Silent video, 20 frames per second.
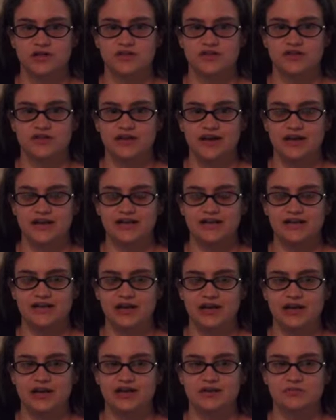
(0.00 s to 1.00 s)
The
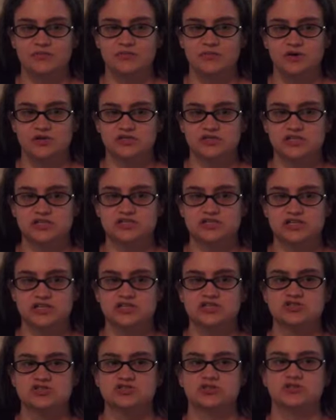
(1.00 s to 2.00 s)
99 Most
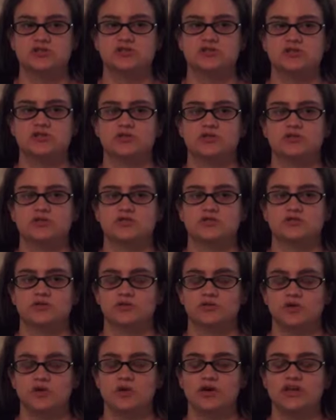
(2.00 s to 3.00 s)
Essential
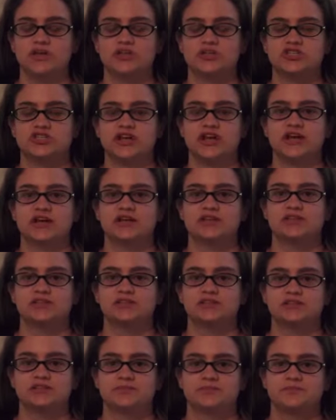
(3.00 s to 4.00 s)
Gregorian
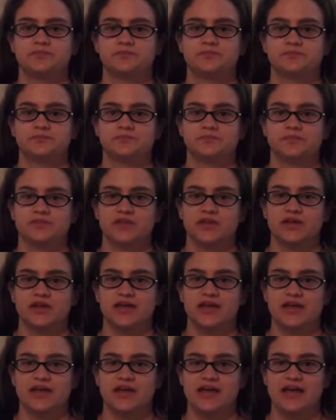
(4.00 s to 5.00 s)
Chants.
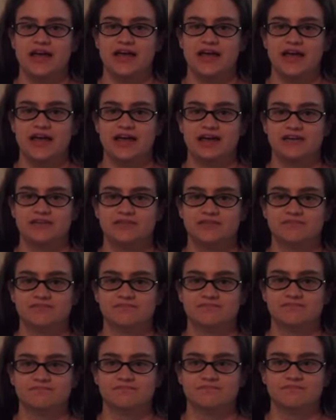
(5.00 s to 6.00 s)
And
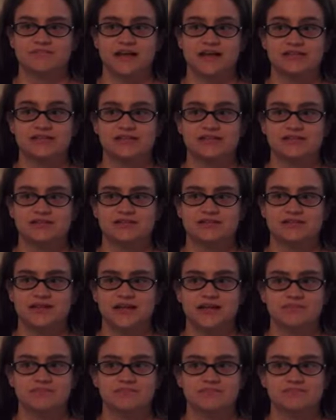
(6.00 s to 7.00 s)
as the
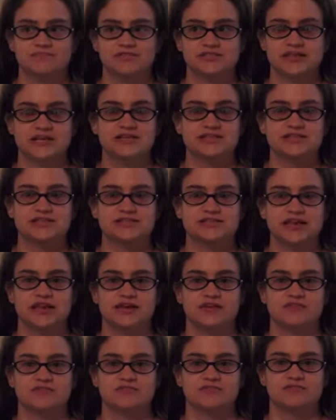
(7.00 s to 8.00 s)
name says, it's
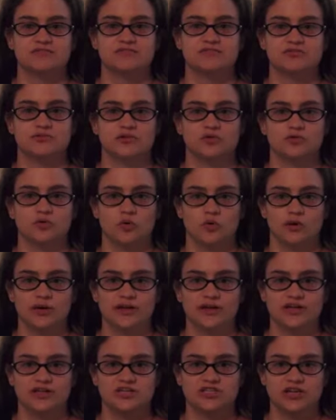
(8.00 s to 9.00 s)
like
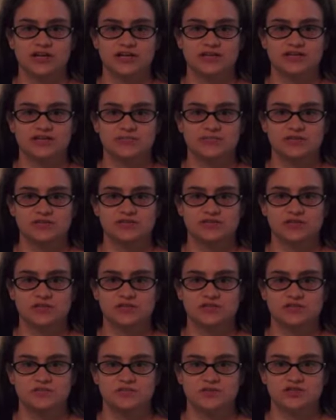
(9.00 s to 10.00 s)
Gregorian chanting
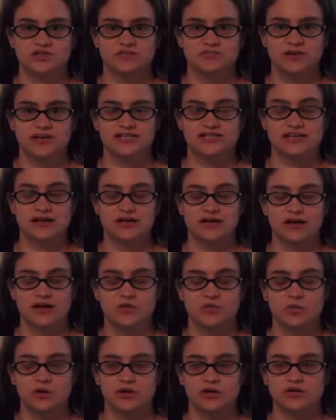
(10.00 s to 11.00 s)
music, which may sound
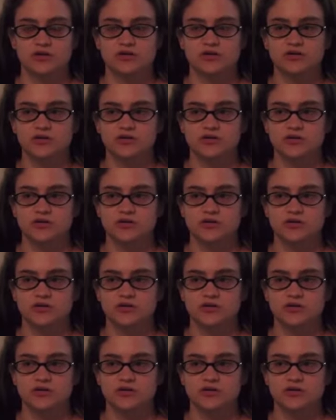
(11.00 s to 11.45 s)
kind of weird